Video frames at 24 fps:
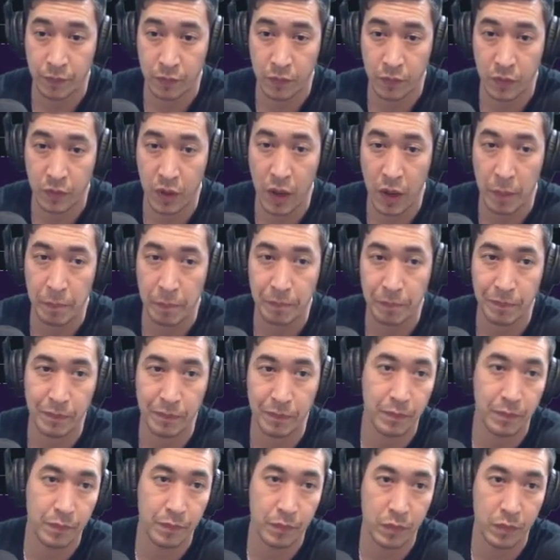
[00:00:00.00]
Yeah,
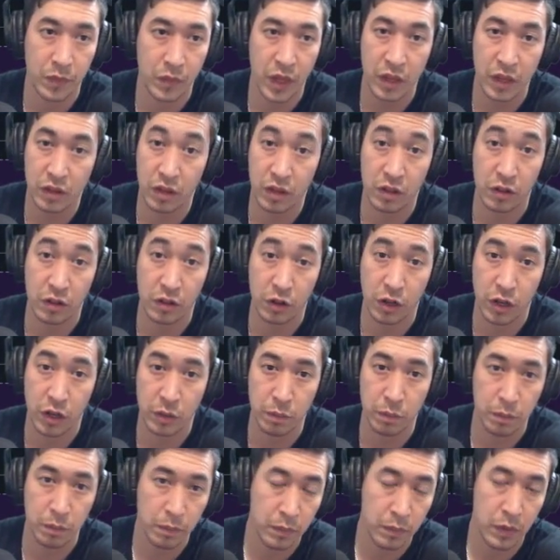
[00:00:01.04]
it doesn't look good.
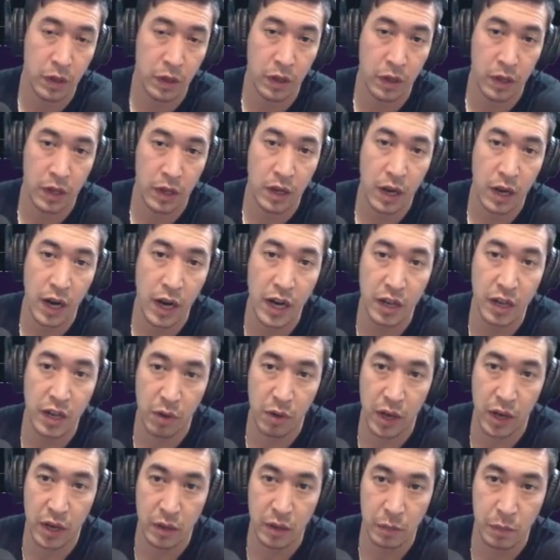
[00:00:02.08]

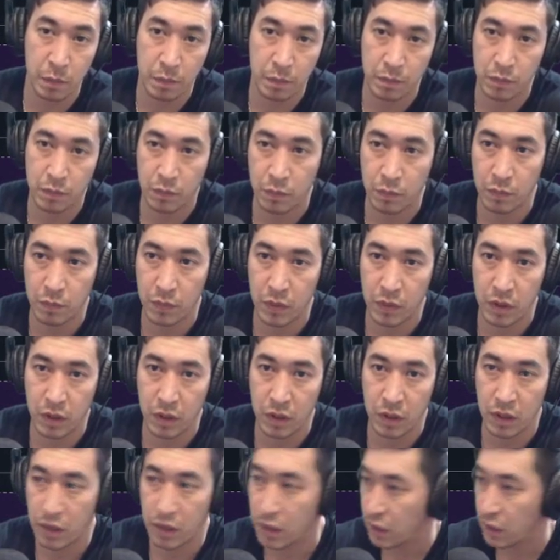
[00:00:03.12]
Anyway,
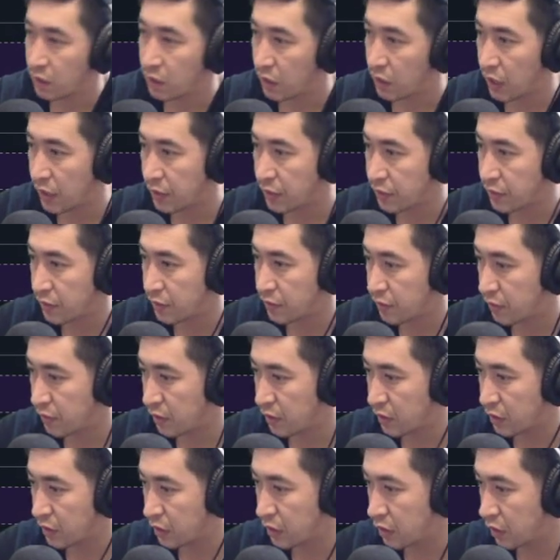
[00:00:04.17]
I
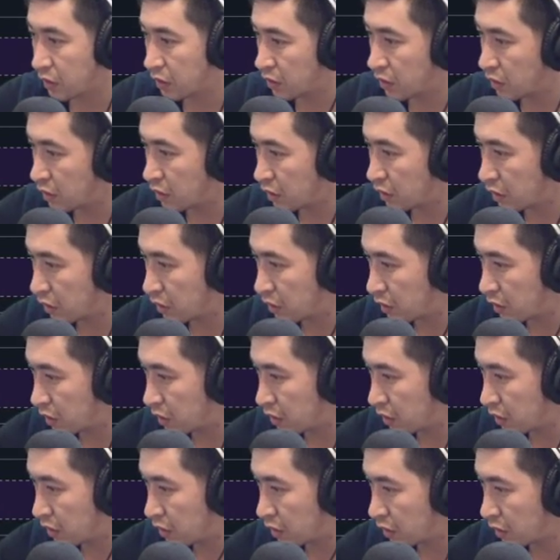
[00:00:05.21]
think
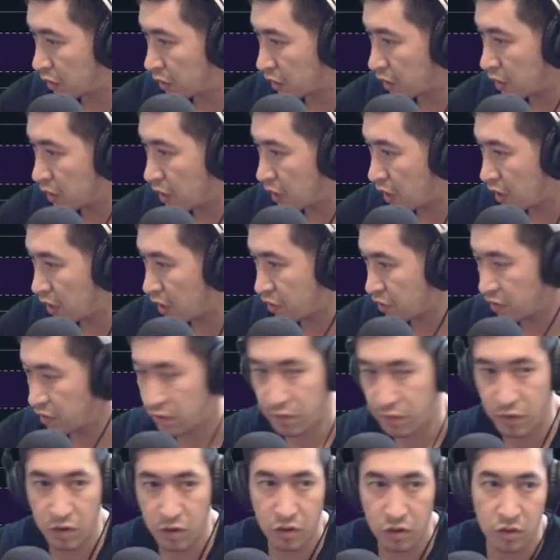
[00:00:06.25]
EOS on the
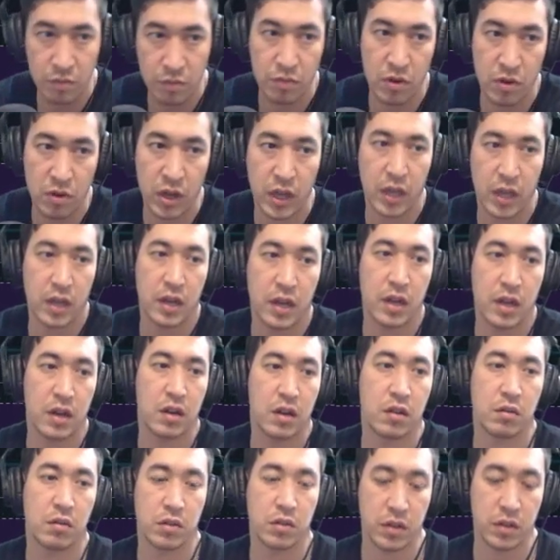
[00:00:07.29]
verge of breaking
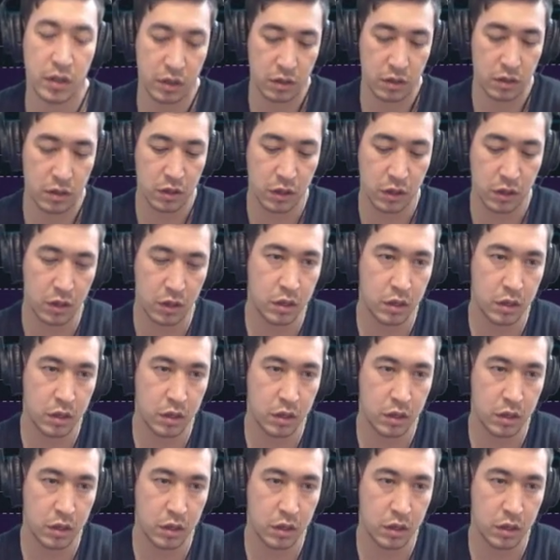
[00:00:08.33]
out. We'll take a look.